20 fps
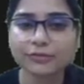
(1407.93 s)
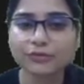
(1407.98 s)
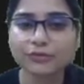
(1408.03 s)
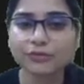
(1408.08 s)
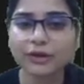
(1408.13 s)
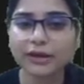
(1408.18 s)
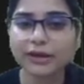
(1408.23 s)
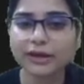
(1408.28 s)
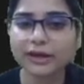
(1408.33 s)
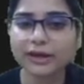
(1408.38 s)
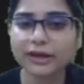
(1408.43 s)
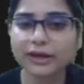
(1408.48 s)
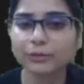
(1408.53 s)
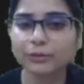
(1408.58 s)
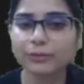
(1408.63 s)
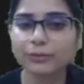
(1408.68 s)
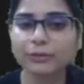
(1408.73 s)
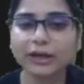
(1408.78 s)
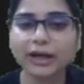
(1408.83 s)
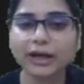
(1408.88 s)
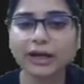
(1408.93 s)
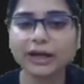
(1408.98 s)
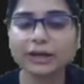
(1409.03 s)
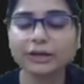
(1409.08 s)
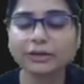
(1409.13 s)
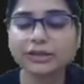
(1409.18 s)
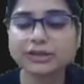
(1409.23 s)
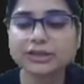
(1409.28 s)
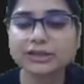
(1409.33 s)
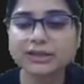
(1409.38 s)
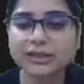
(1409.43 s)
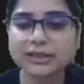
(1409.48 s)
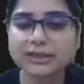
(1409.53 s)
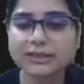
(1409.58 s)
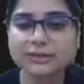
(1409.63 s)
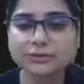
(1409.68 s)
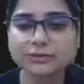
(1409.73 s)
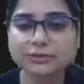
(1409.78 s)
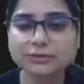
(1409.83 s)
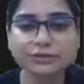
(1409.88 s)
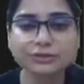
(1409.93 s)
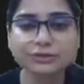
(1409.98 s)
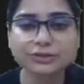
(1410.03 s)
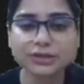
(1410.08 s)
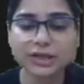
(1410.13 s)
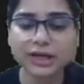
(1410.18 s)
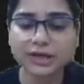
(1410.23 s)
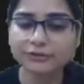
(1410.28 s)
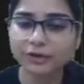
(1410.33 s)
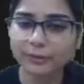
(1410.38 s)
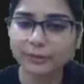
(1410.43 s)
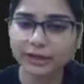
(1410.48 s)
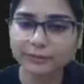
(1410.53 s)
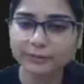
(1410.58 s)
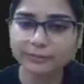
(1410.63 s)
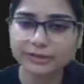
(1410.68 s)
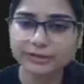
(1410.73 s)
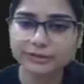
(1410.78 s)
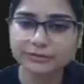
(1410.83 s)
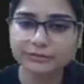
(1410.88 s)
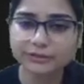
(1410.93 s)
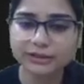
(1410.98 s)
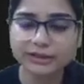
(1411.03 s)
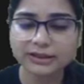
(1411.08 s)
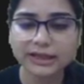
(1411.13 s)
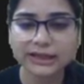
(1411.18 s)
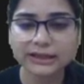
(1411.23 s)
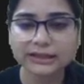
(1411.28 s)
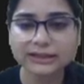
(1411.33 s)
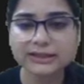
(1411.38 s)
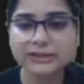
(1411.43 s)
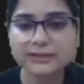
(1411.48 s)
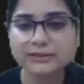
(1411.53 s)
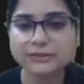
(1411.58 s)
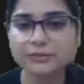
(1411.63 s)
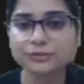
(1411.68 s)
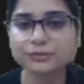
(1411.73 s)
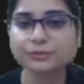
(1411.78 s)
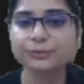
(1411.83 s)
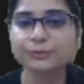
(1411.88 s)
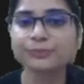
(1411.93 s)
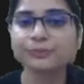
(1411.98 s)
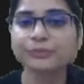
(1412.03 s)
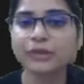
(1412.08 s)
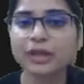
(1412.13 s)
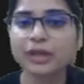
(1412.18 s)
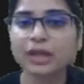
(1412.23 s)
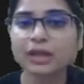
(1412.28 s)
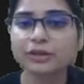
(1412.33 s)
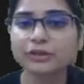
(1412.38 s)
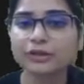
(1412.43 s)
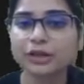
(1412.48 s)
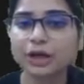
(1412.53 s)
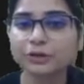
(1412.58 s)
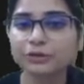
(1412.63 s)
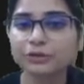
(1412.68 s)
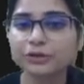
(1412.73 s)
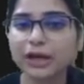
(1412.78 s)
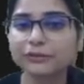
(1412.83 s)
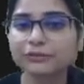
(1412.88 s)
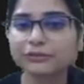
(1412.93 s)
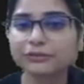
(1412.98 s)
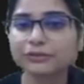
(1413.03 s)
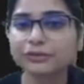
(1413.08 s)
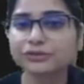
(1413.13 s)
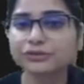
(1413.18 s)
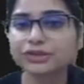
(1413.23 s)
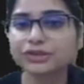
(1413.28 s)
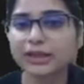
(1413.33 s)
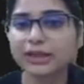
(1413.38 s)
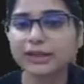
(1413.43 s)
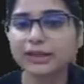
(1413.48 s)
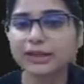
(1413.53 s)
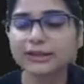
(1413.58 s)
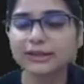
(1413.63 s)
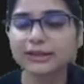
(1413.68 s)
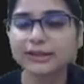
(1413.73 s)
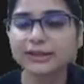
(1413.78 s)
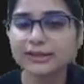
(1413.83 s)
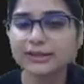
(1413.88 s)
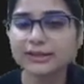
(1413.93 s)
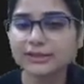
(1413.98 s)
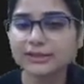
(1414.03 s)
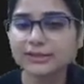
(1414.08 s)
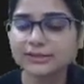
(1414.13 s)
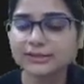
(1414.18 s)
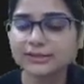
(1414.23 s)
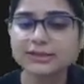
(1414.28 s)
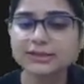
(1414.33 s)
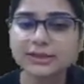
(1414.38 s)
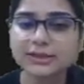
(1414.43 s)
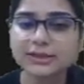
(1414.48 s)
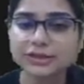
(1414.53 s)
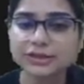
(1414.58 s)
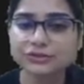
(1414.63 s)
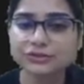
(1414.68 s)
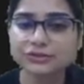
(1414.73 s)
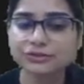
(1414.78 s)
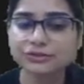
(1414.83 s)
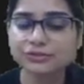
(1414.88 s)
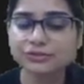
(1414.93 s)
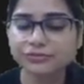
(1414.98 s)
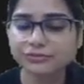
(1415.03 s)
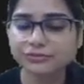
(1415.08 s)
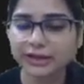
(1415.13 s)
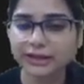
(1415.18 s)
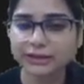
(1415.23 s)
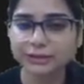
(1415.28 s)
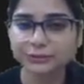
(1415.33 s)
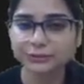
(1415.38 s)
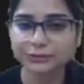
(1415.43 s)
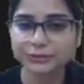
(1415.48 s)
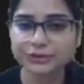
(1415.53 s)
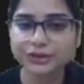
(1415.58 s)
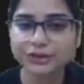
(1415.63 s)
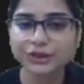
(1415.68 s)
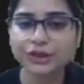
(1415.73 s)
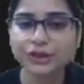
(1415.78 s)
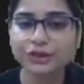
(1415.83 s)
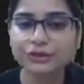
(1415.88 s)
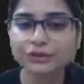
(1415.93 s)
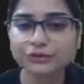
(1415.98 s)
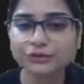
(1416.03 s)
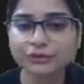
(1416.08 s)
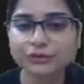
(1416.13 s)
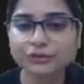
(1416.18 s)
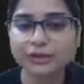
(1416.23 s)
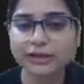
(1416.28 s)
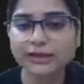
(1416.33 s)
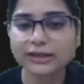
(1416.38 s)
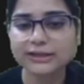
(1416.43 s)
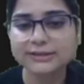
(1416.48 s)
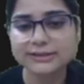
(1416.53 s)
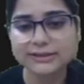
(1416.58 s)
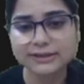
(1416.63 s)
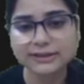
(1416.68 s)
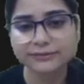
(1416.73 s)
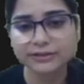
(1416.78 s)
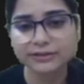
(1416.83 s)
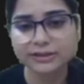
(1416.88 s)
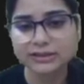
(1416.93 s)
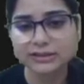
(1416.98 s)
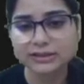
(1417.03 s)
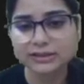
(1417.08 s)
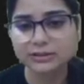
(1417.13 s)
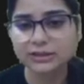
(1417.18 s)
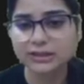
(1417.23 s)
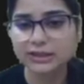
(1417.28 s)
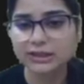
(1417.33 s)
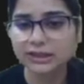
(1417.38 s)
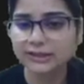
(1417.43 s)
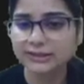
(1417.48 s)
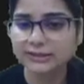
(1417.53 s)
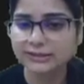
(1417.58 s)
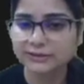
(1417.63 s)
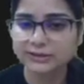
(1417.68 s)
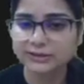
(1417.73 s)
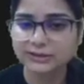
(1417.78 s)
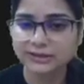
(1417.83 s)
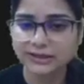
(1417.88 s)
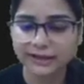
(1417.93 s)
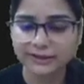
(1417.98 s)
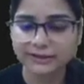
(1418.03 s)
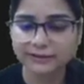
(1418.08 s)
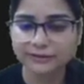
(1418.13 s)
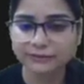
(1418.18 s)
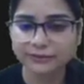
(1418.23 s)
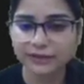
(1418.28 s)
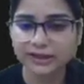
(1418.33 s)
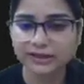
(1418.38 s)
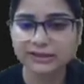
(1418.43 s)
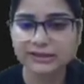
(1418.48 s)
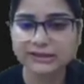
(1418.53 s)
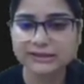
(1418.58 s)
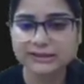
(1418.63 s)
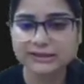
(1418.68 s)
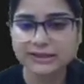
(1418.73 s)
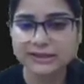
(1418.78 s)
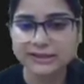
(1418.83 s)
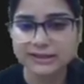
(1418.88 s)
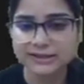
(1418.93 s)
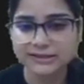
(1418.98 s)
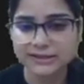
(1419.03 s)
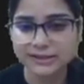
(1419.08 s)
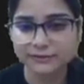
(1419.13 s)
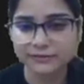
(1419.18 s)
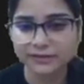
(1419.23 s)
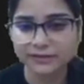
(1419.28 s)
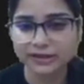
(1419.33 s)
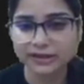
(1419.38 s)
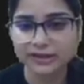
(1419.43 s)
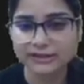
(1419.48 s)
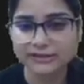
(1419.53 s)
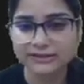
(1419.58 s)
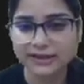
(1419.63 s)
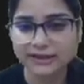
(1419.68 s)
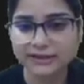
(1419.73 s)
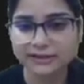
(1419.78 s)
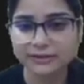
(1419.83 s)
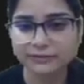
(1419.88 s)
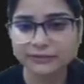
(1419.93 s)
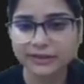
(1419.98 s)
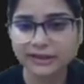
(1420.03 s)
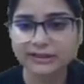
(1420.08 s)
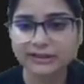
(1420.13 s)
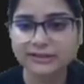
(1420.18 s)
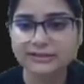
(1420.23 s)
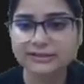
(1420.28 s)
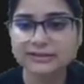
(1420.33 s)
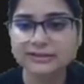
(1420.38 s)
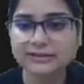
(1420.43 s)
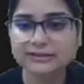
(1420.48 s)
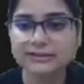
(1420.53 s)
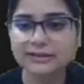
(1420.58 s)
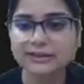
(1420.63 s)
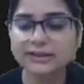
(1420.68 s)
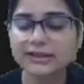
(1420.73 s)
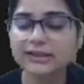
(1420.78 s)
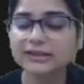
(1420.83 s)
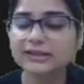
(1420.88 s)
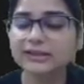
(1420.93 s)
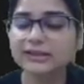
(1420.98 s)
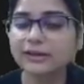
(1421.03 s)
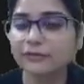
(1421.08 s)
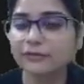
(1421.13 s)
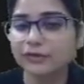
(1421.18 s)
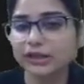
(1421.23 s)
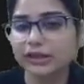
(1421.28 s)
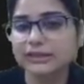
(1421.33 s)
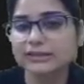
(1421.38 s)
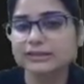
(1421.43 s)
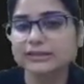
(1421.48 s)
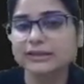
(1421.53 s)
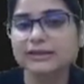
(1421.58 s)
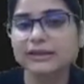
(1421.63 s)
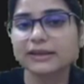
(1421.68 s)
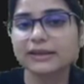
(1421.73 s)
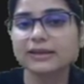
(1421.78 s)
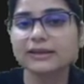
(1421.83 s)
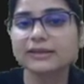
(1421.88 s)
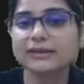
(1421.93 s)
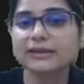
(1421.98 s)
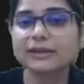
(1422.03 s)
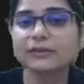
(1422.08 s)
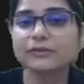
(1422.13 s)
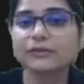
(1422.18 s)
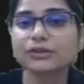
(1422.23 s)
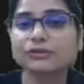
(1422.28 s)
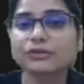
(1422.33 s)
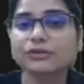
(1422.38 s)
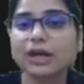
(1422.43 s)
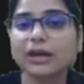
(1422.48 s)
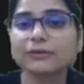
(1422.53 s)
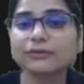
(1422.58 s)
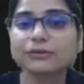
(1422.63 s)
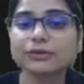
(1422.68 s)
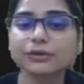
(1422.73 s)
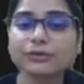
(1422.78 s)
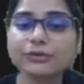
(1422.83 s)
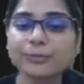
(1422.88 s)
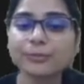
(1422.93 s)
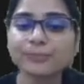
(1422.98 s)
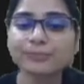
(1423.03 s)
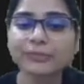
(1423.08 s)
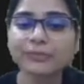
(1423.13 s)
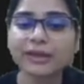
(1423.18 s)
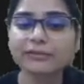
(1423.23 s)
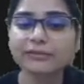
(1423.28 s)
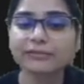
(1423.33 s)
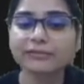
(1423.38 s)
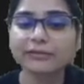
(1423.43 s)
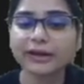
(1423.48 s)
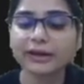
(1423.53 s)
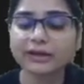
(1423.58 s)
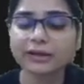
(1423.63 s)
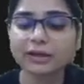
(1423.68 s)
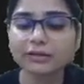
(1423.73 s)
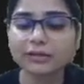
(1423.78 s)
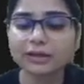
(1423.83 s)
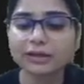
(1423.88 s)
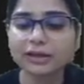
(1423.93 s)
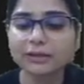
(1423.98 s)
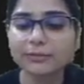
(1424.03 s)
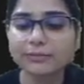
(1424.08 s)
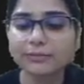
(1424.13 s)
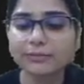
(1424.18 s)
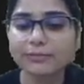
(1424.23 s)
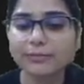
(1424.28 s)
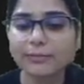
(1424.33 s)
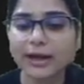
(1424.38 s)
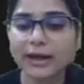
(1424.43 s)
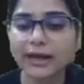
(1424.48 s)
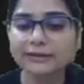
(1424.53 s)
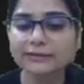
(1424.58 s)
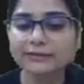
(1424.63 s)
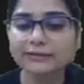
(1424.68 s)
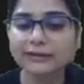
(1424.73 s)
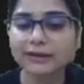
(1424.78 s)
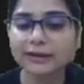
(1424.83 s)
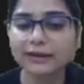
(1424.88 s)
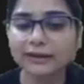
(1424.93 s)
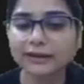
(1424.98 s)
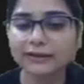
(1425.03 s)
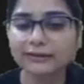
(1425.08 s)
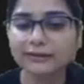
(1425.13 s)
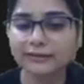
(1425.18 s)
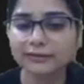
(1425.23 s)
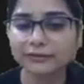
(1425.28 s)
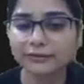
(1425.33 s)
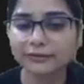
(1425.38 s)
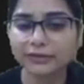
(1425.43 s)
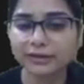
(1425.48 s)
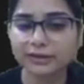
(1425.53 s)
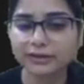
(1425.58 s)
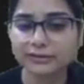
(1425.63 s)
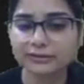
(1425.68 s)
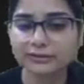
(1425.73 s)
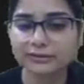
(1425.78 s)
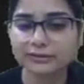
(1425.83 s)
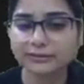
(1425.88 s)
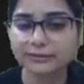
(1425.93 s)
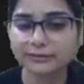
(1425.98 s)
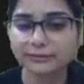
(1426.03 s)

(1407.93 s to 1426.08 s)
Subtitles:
1 now, and your j is going to start from I plus 1, that is 2. Now you have to check it against these two values. So it is firstly it is satisfying this condition. When it satisfies this condition, what is the second thing which you have to do? Find out the max index difference.